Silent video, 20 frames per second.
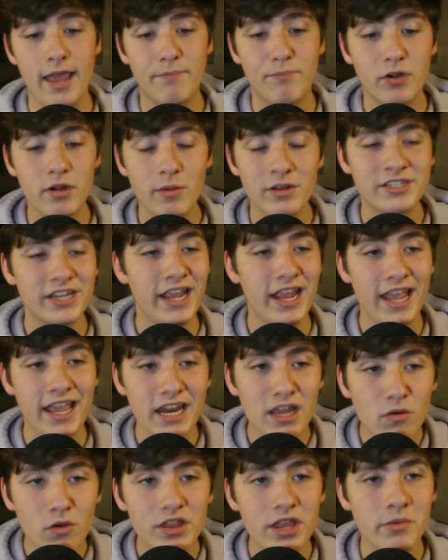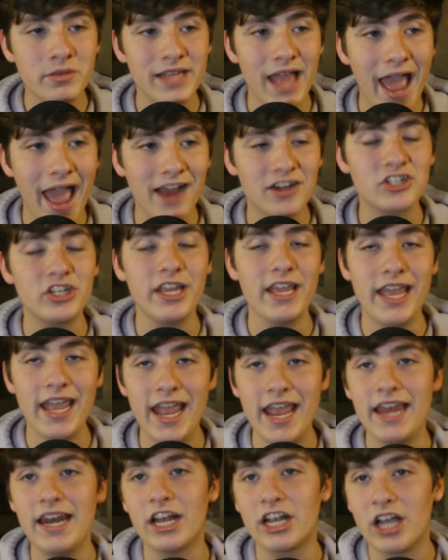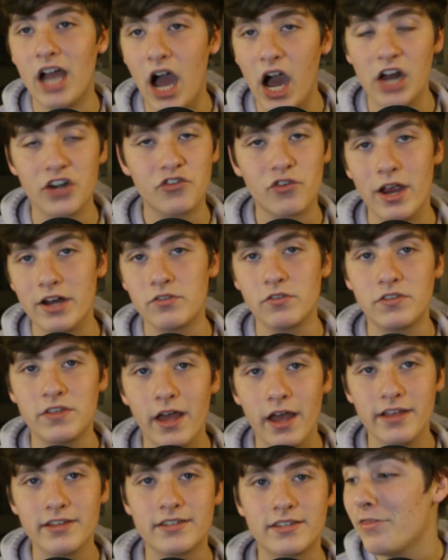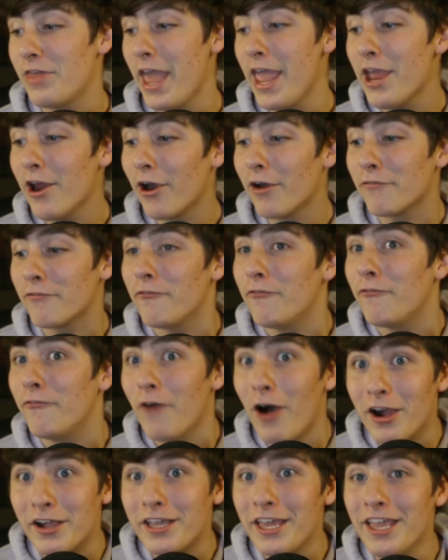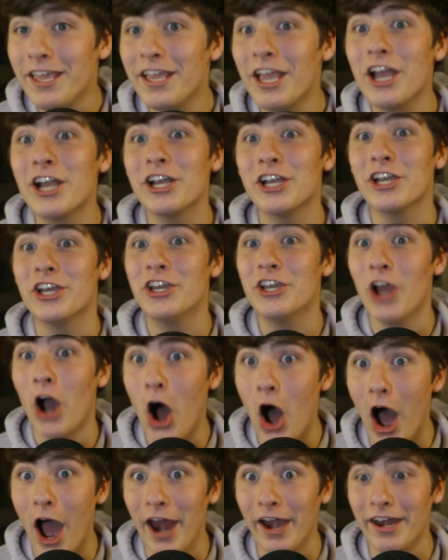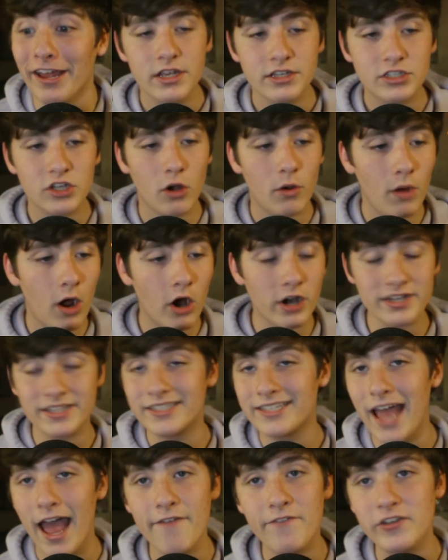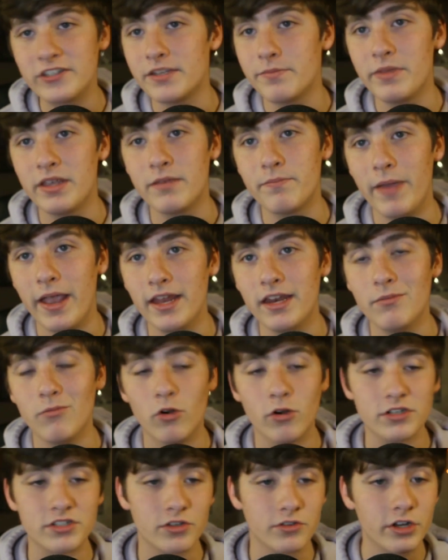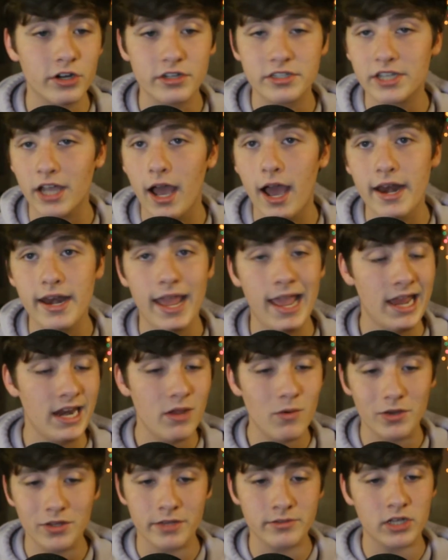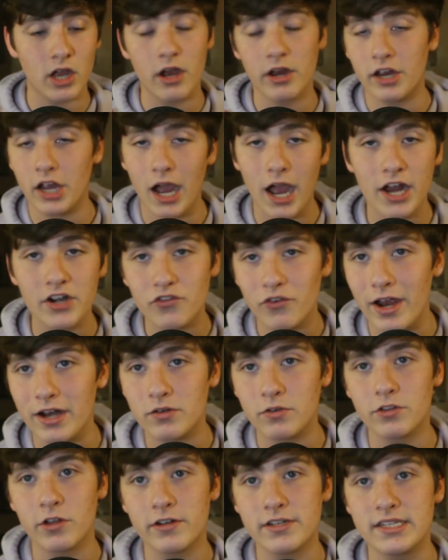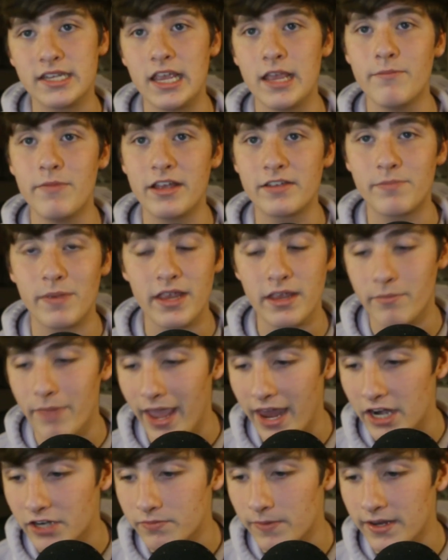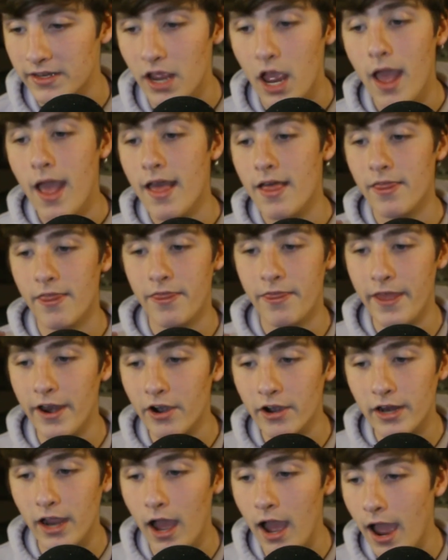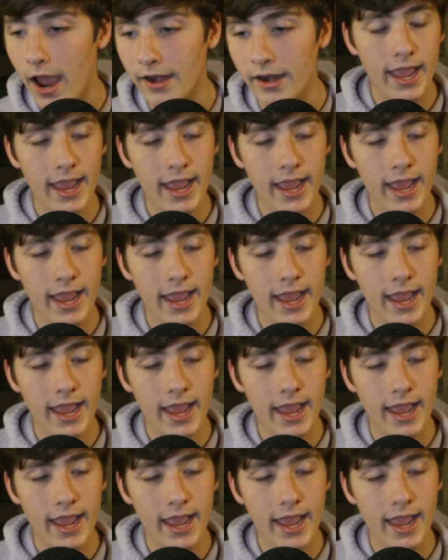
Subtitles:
And pretty much anyone that was actually in a contract with us, they are fucking gone. So our staff isn't being paid anymore, so they're done. Anyone that's on contract with our team as being management, they're gone.